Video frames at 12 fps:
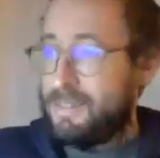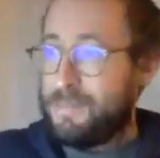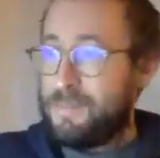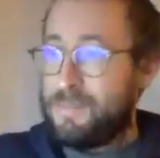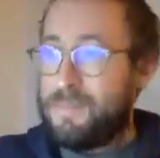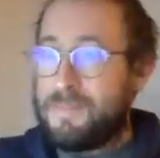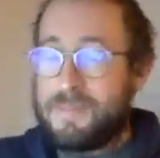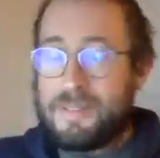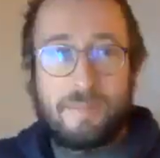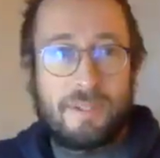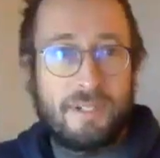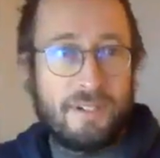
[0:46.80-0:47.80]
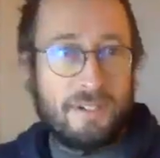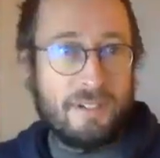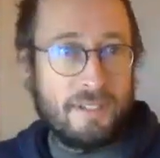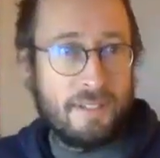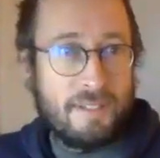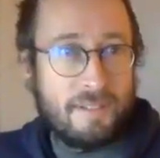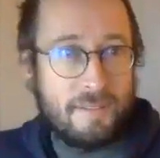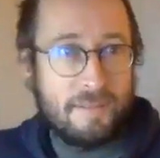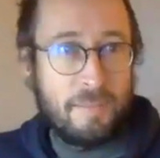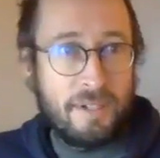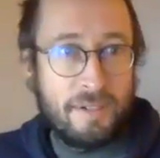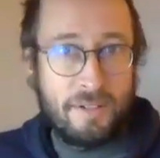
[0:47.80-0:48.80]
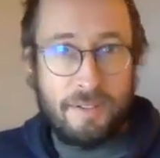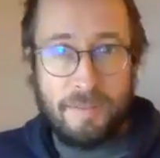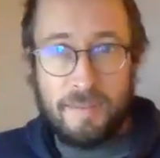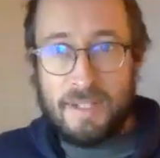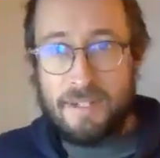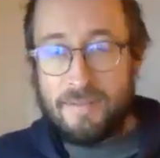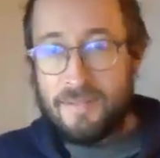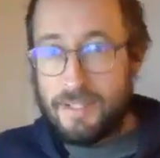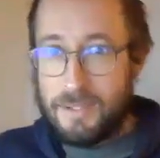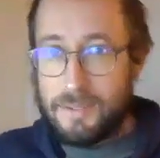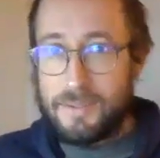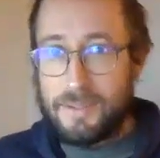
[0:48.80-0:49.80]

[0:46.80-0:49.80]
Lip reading: a pretty early meeting for you.